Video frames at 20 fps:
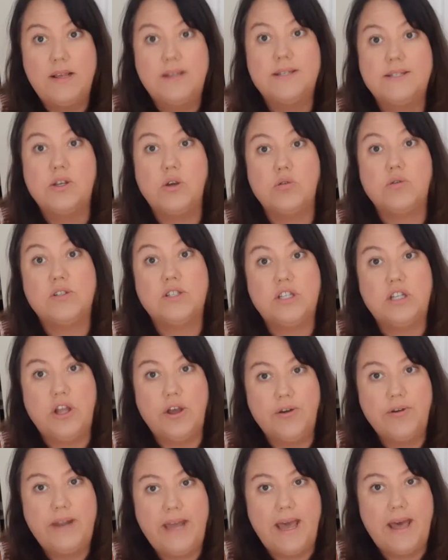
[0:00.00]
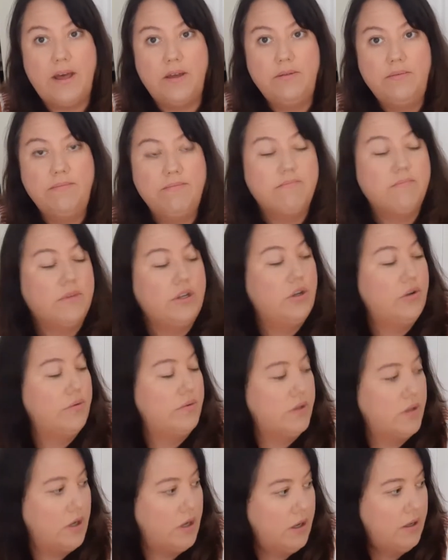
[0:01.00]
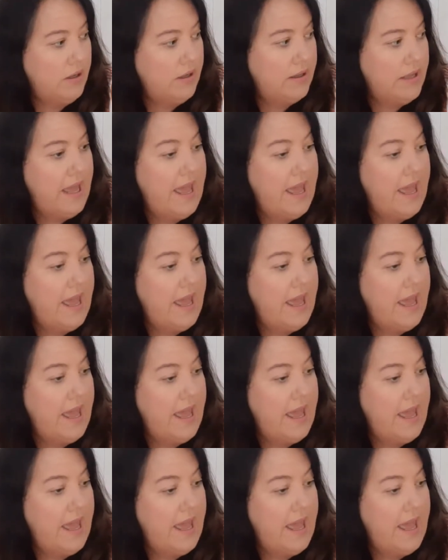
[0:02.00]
So slow down, you look.